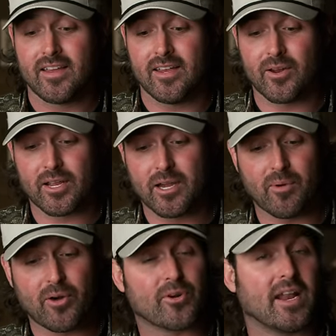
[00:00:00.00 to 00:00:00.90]
you know, to
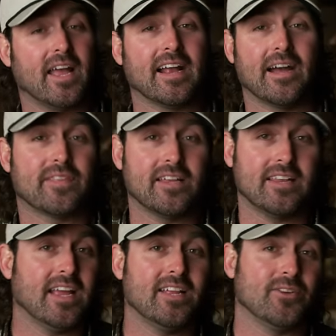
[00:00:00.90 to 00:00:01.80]
come over and hang out
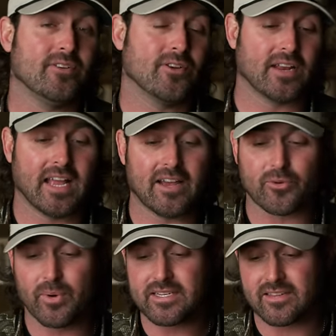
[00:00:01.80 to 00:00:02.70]
that day, and you're going to have
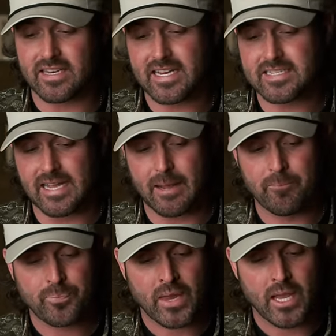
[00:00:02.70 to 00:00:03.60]
to wait till the next day.